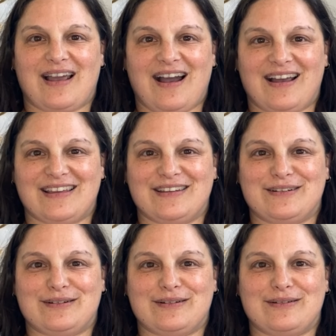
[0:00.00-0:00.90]
Hi,
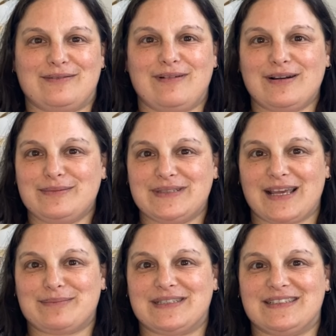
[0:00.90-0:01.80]
welcome to
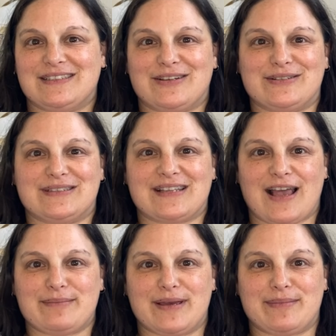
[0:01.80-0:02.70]
MK Sews. I'm